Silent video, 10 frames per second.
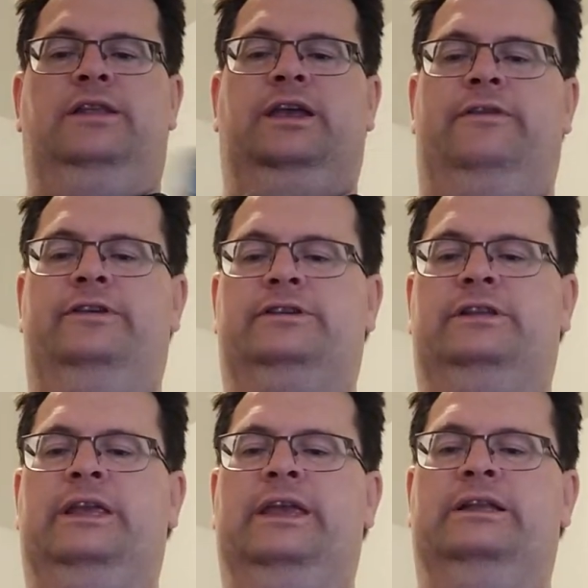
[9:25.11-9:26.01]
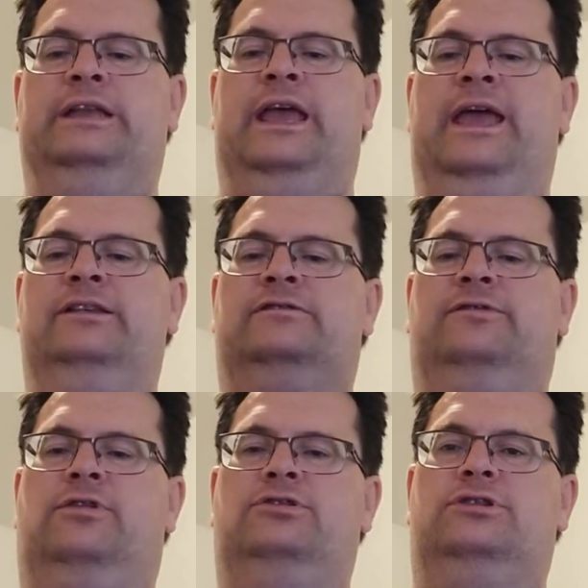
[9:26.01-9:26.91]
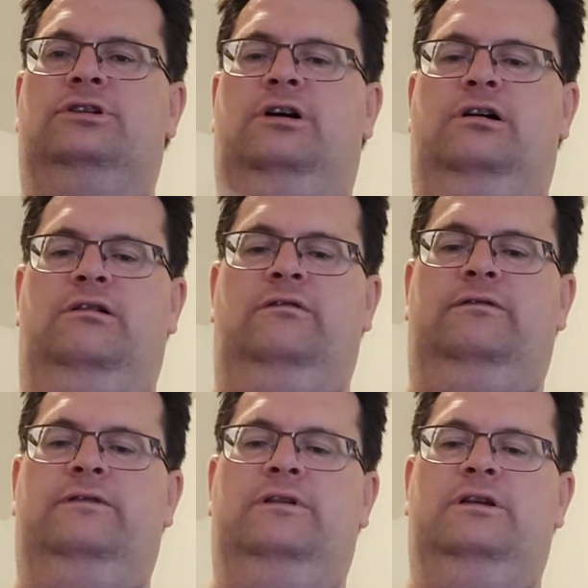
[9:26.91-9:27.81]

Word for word: Now this is the enhanced version of